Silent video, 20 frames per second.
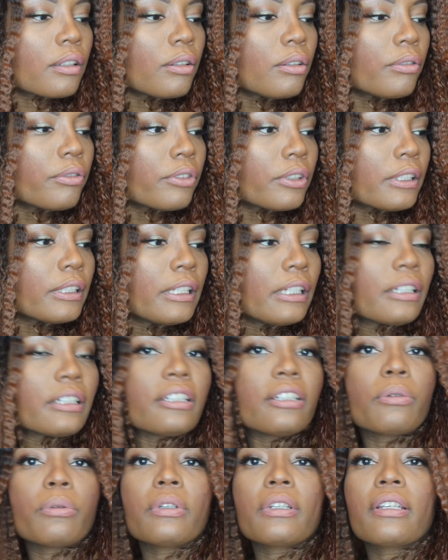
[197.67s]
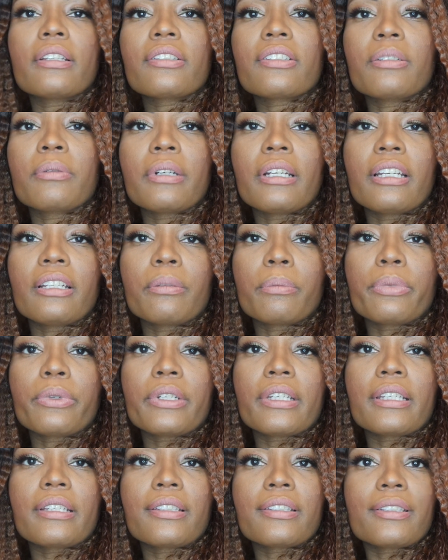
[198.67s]
Hopefully down here we'll get some kind of
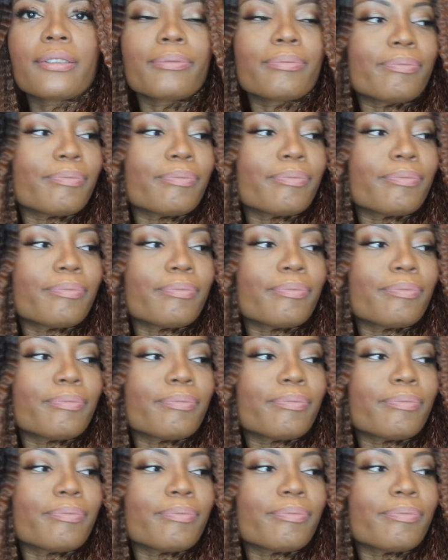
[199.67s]
breeze.